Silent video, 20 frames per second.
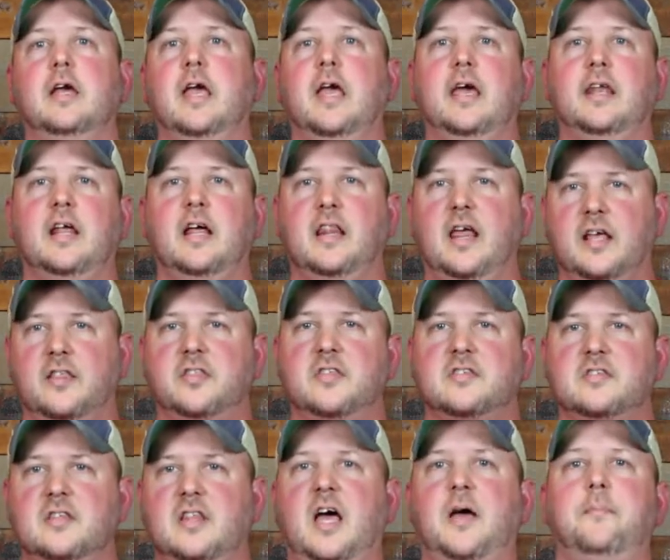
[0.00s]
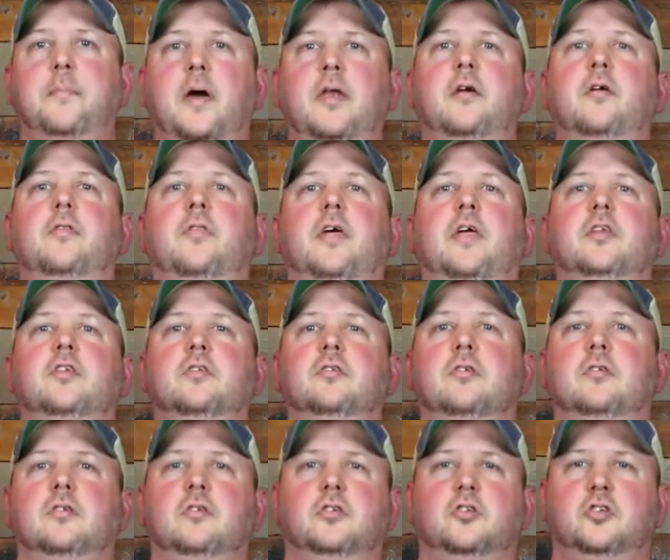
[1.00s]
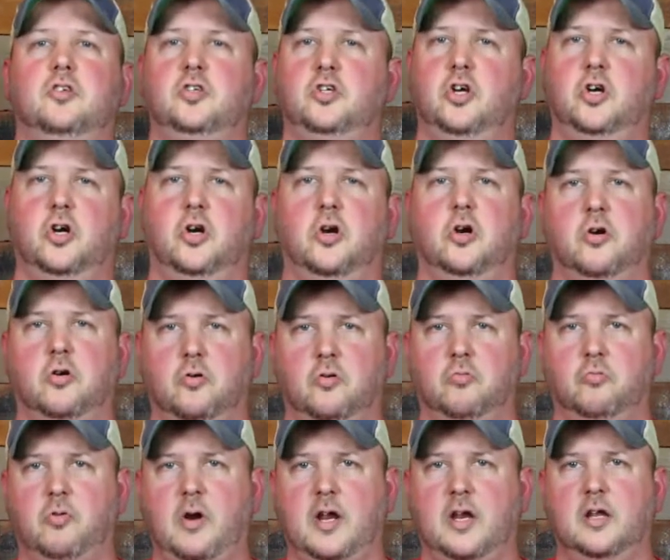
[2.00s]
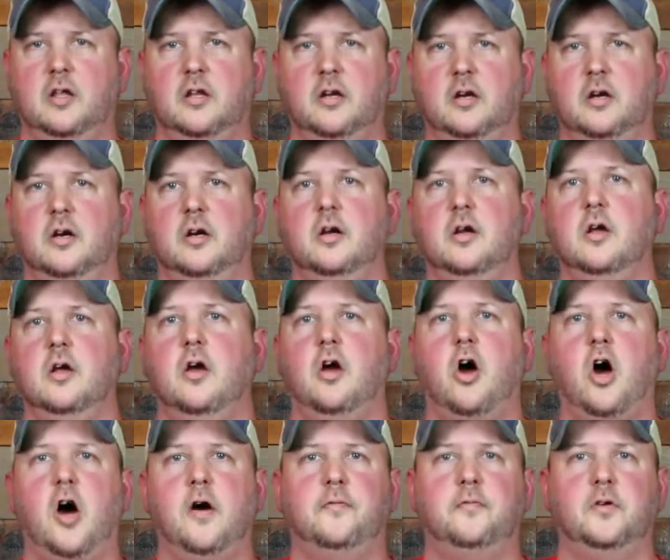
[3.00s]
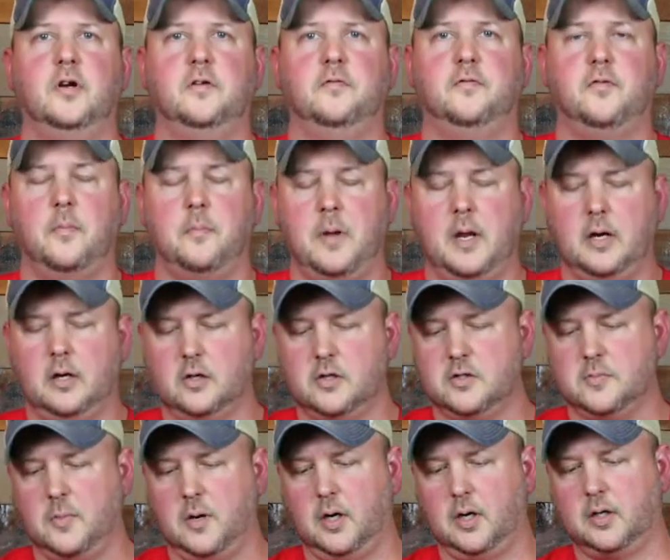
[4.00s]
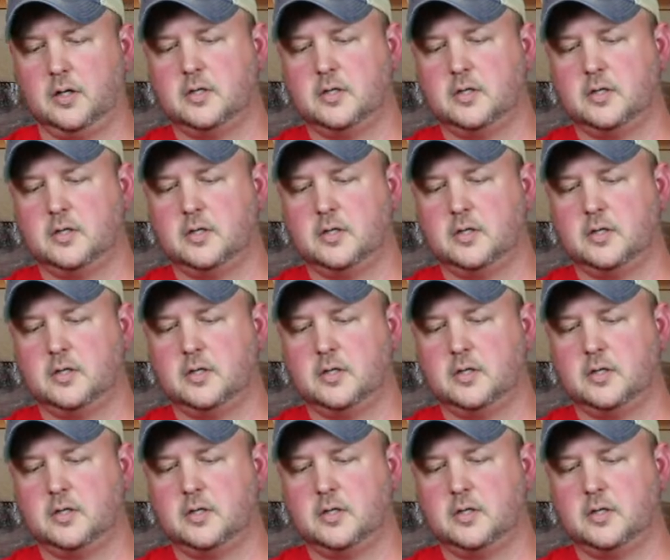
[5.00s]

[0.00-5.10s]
and I like this a lot better than your regular offering from Maker's Mark.